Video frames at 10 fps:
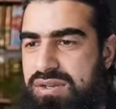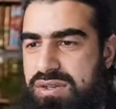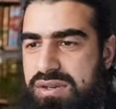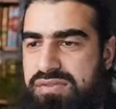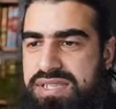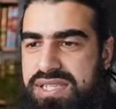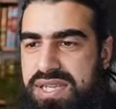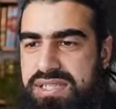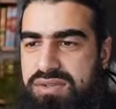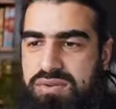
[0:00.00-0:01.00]
so obviously that
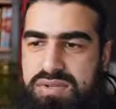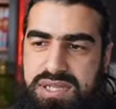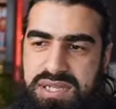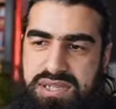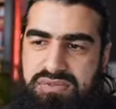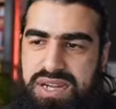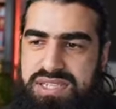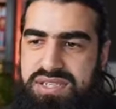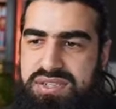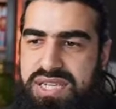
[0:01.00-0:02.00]
is so he, he rides
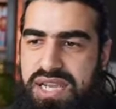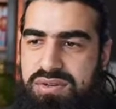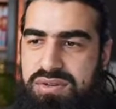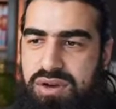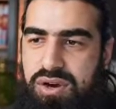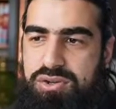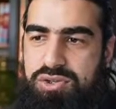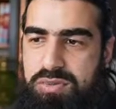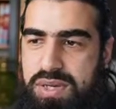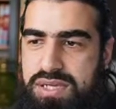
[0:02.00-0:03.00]
into town on
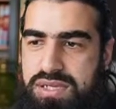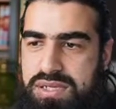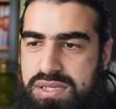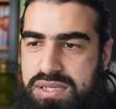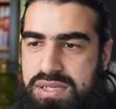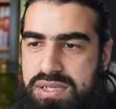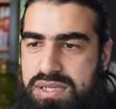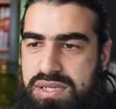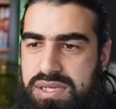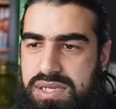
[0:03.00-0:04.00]
Juma.
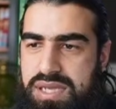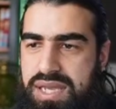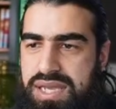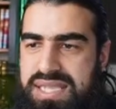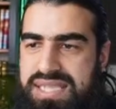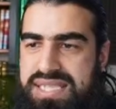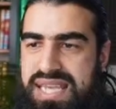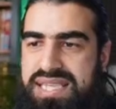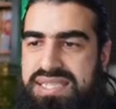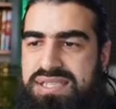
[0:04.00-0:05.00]
Yeah, he
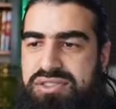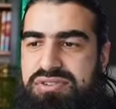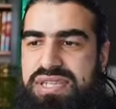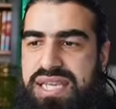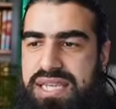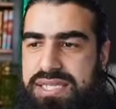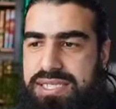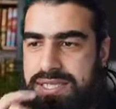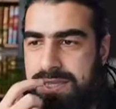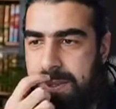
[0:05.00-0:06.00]
stays three
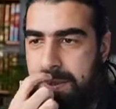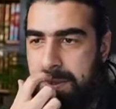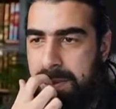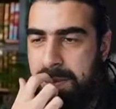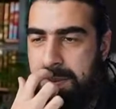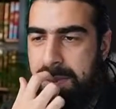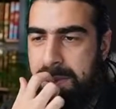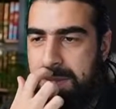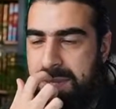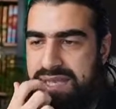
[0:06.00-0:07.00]
days.
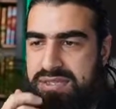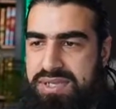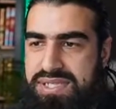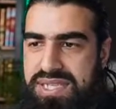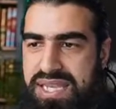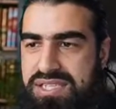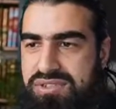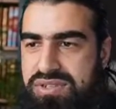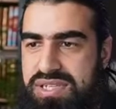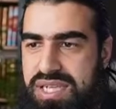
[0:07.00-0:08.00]
Yeah, so he stays
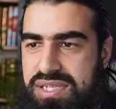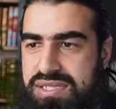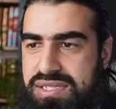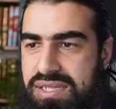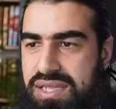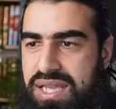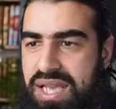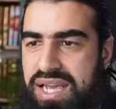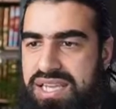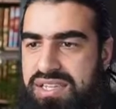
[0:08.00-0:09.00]
three days
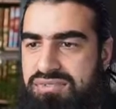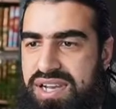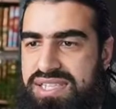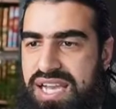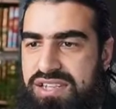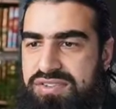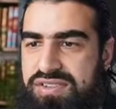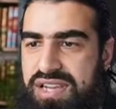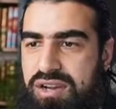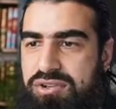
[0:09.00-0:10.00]
and he rides out of
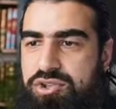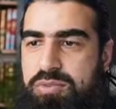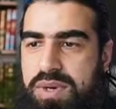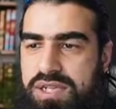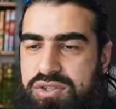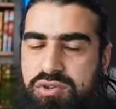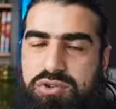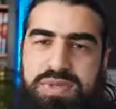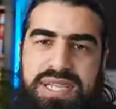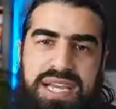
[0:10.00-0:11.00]
town on Juma. So it could
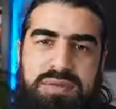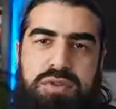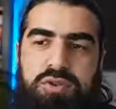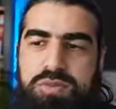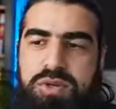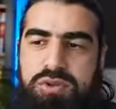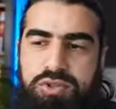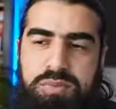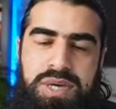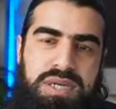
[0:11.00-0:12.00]
be the animal could be called
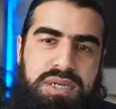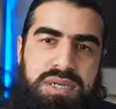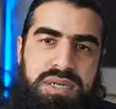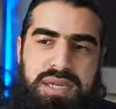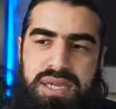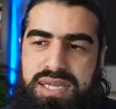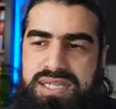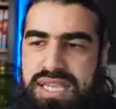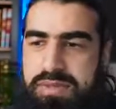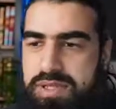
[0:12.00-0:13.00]
Juma. Like he's
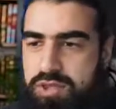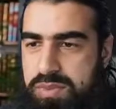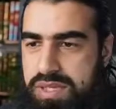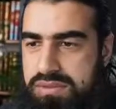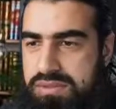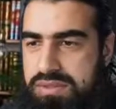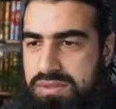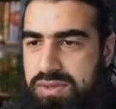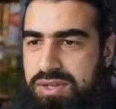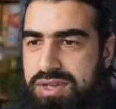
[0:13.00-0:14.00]
named it Juma.
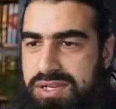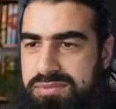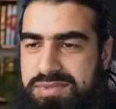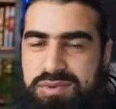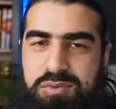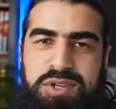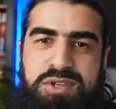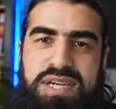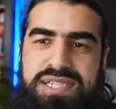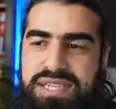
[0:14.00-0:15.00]
Wallah alam. What do you
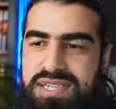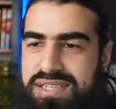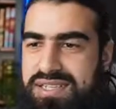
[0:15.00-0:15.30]
guys think?